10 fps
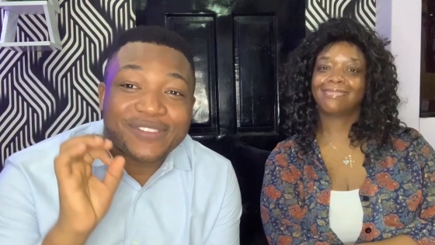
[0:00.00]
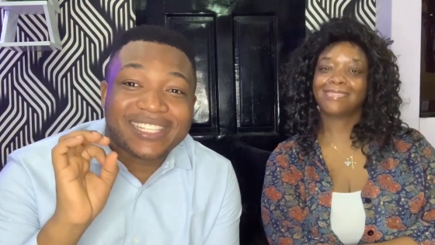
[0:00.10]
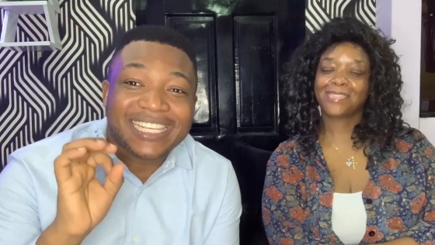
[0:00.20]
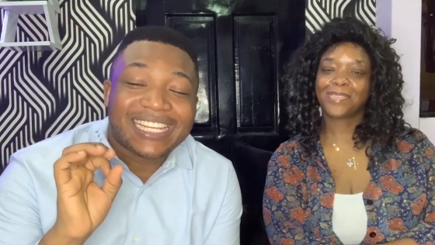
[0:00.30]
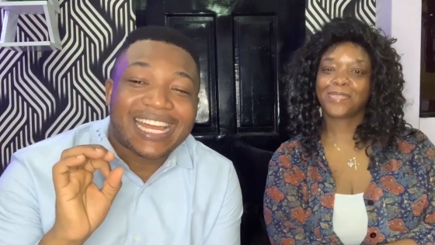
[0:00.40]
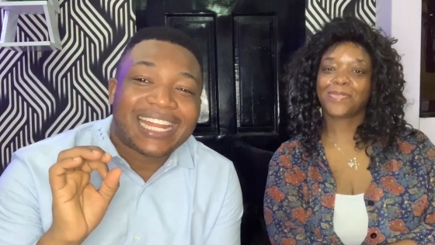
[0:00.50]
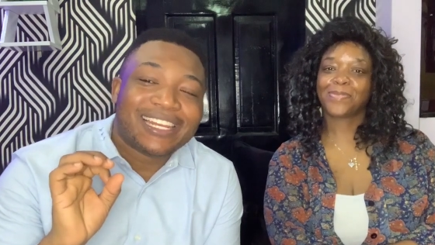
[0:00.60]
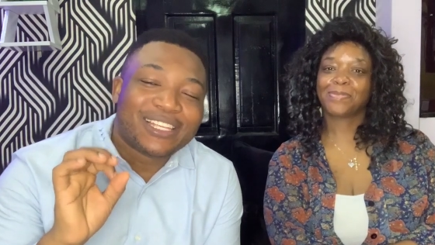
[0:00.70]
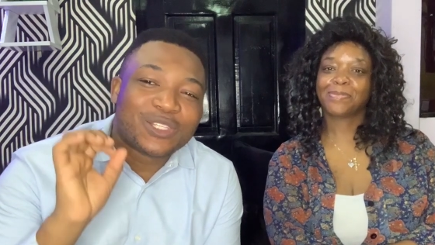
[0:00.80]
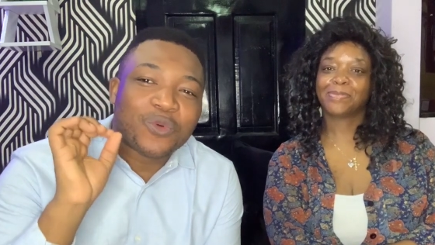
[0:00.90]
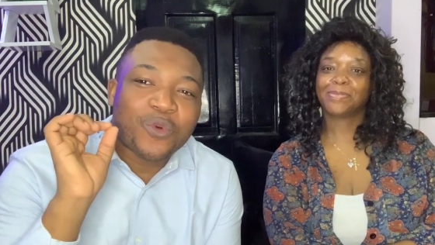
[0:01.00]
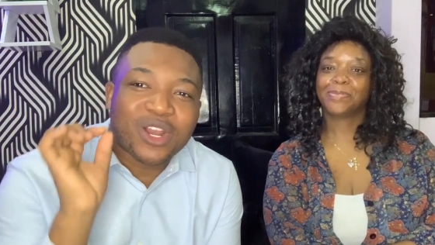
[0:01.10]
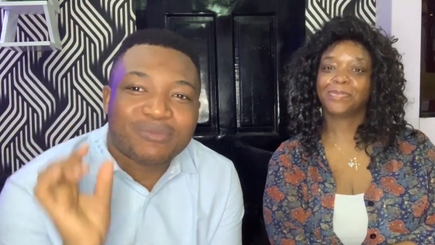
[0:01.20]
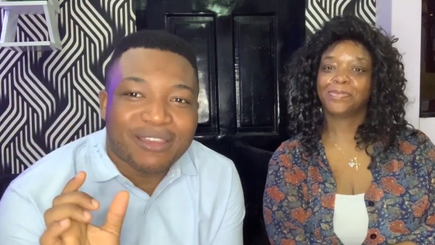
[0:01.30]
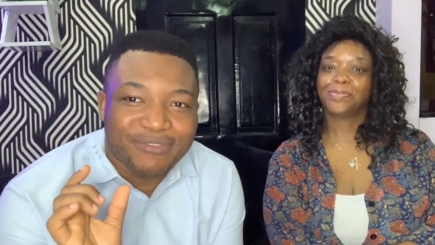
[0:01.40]
Speaker 1: seen at least
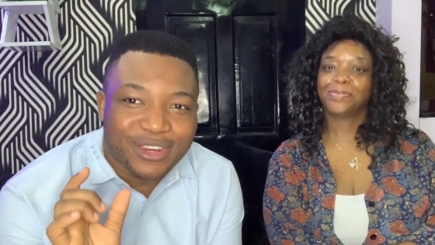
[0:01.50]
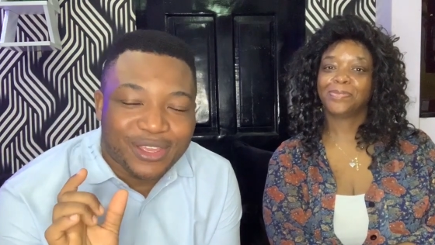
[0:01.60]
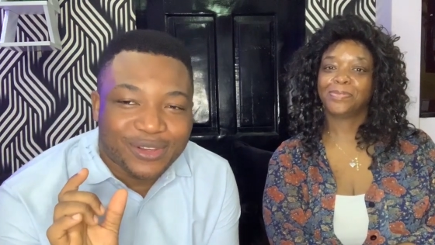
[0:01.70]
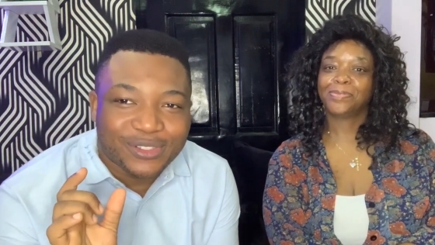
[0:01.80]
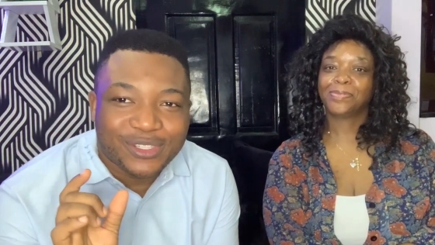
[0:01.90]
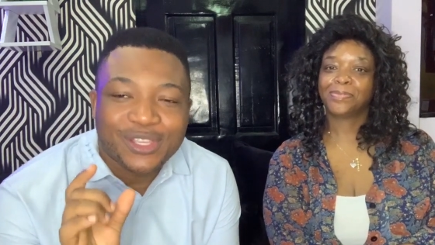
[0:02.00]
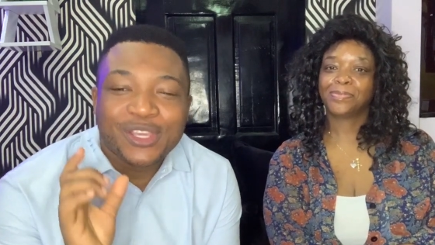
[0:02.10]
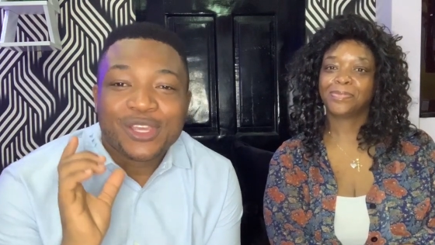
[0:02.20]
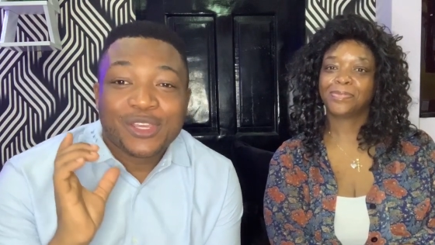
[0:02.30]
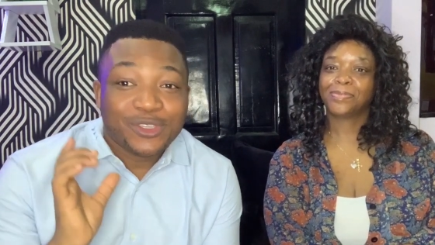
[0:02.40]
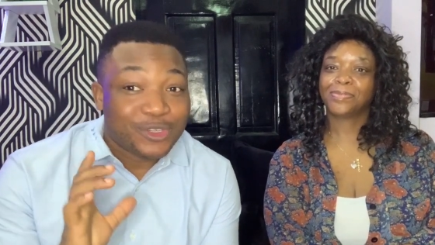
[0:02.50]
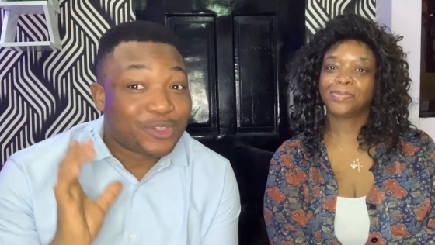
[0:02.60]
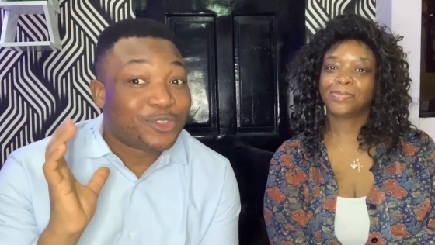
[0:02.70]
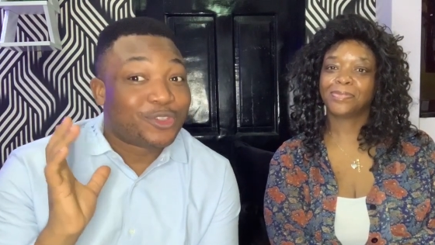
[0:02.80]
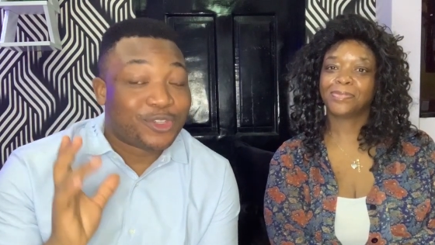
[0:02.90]
one of my videos,
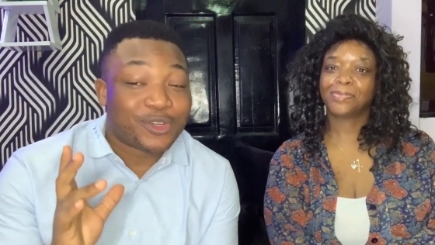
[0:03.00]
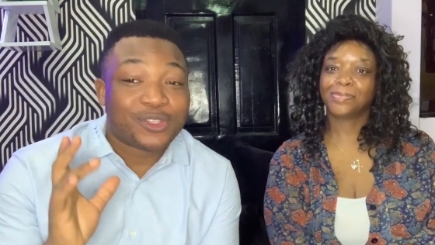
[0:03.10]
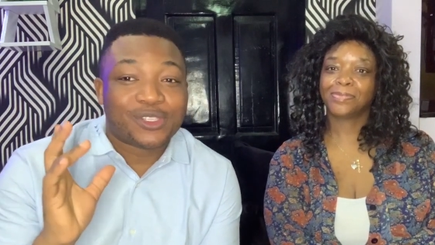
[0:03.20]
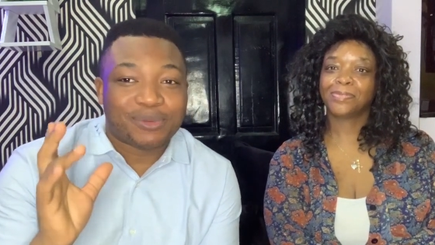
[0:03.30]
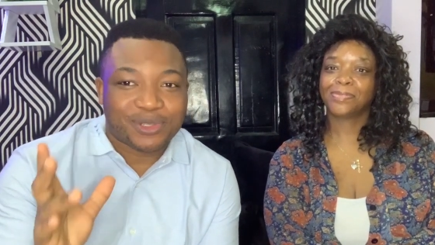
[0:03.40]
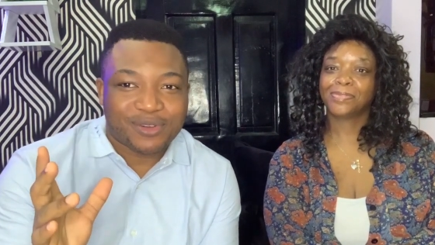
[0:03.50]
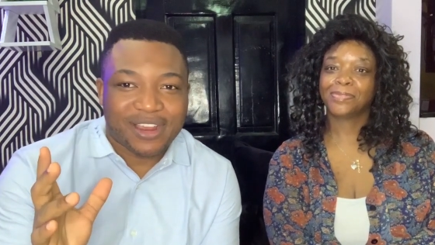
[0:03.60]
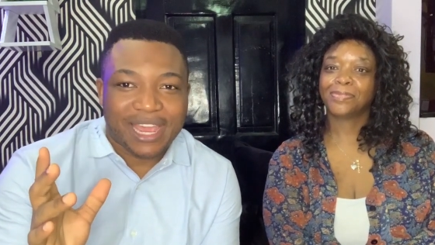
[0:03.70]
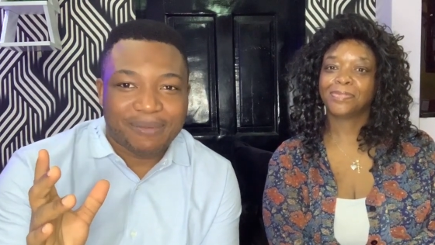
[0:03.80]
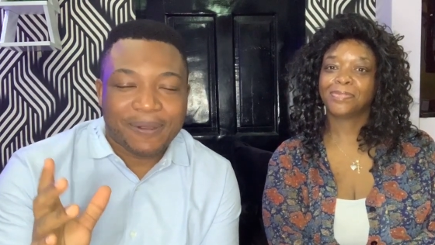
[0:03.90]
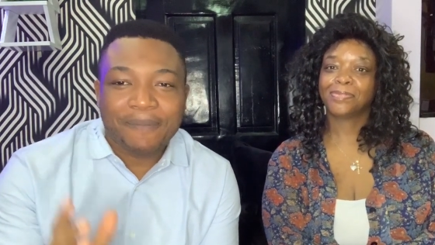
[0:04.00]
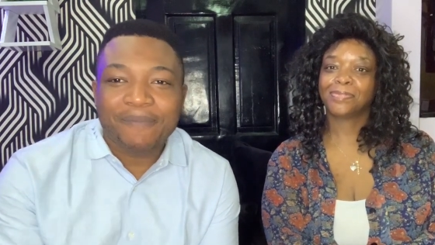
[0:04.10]
you should subscribe.